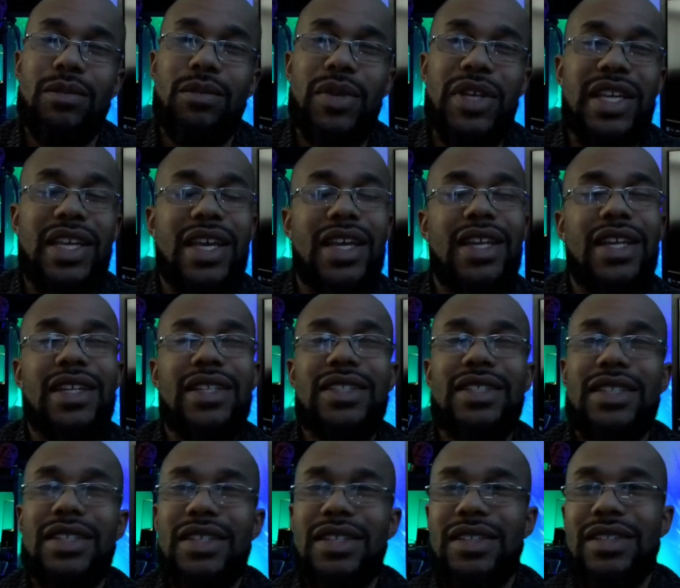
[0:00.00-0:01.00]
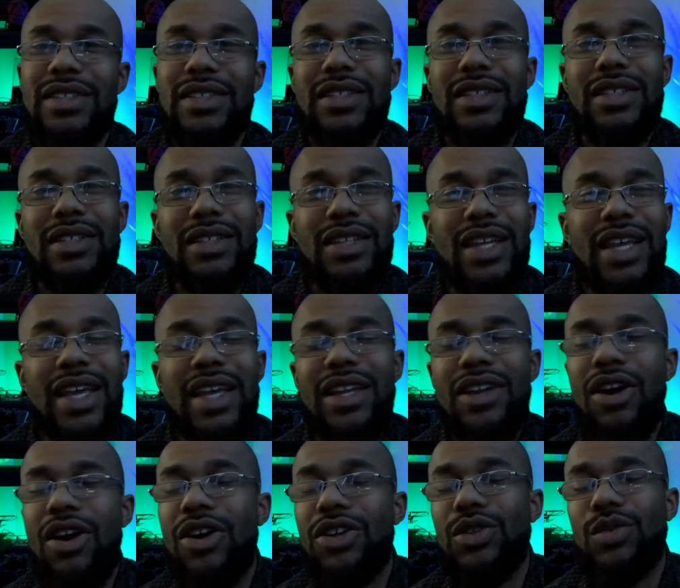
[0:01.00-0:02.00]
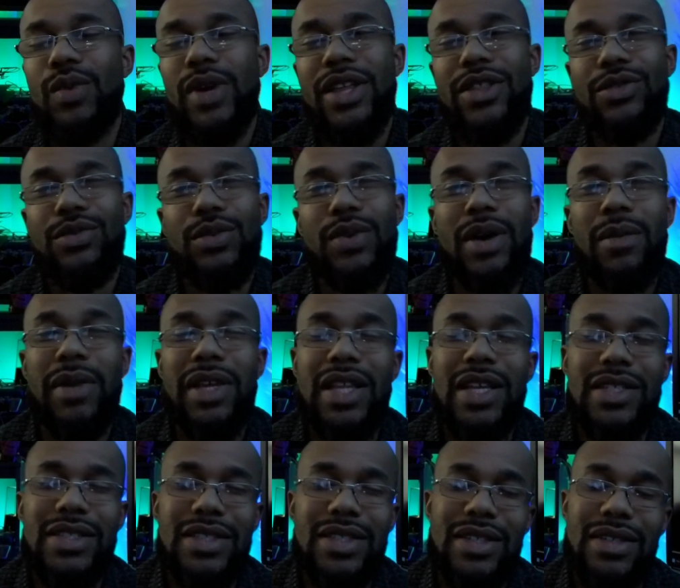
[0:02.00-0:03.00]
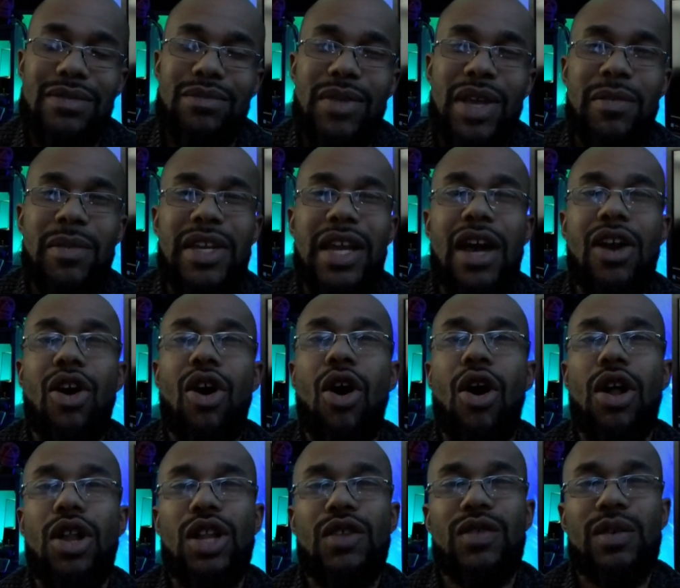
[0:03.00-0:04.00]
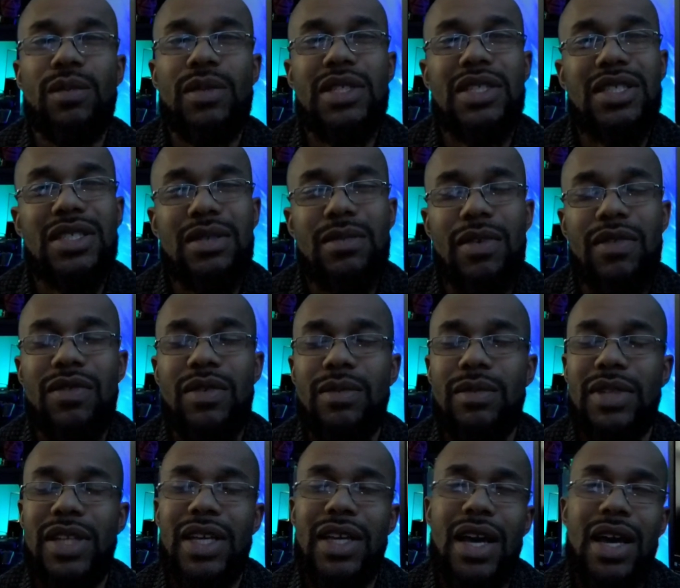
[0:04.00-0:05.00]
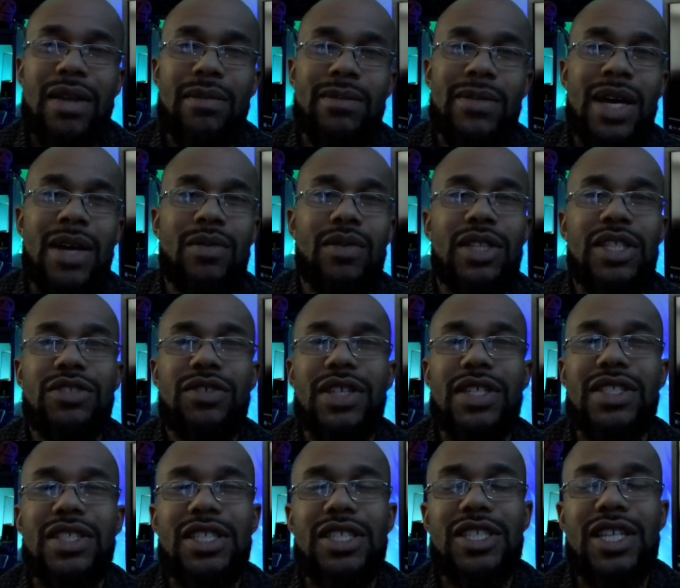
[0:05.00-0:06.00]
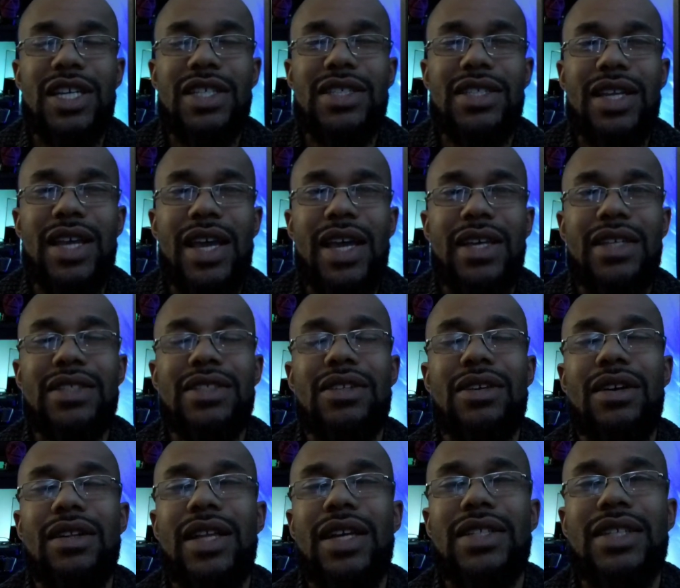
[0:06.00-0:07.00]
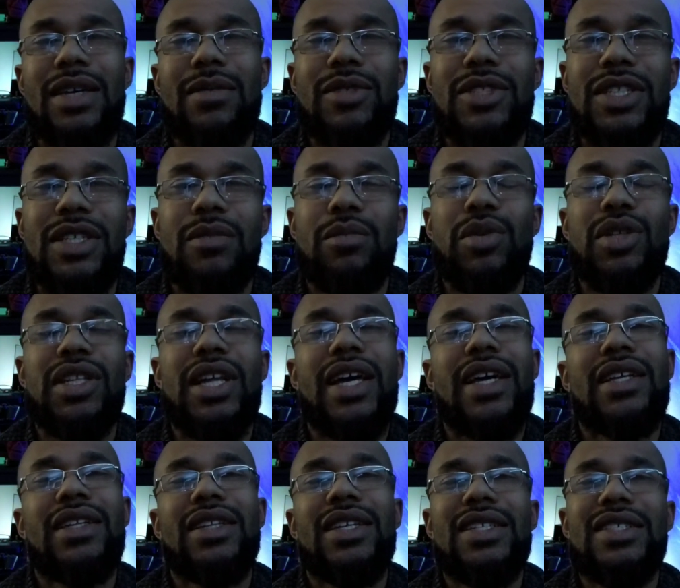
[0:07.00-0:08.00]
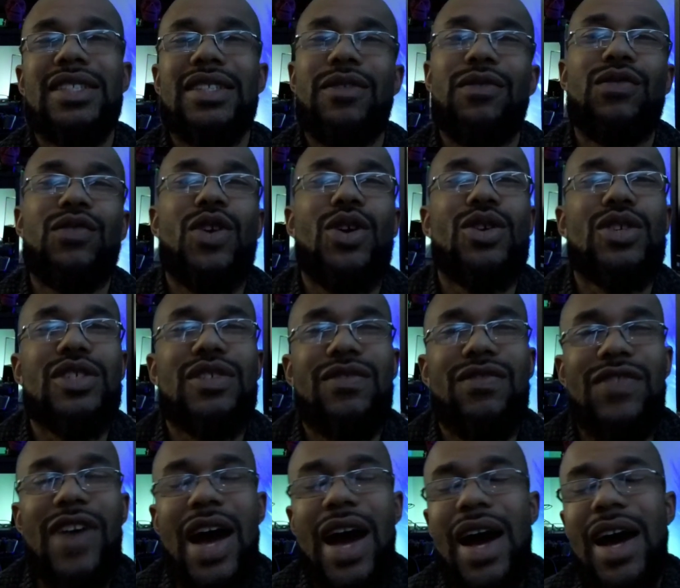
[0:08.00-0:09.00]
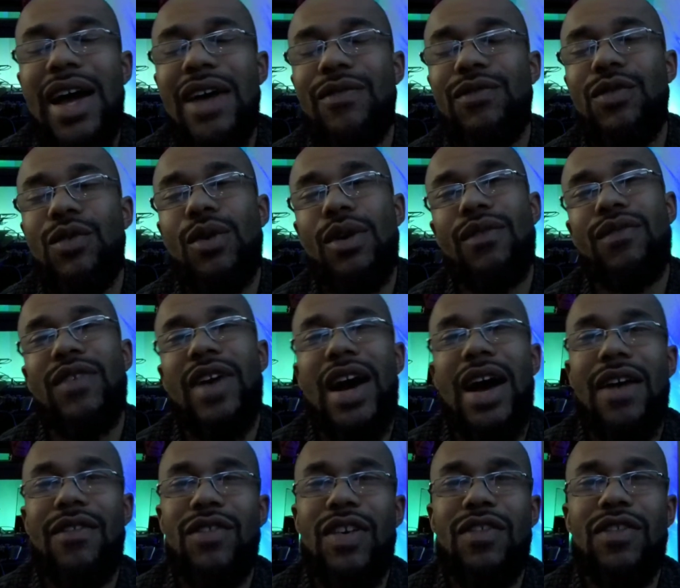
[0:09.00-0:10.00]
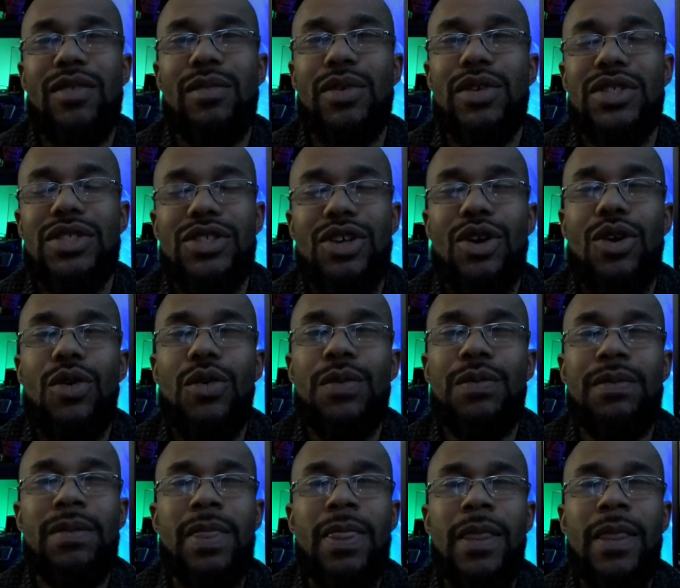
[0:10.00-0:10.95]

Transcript: beginning to end all the way through. I mean, that's maybe not all of them, because some of them, like, I'm not really trying to see Jason X and all that type of shit, but like at least the first 4 or 5 of them or so.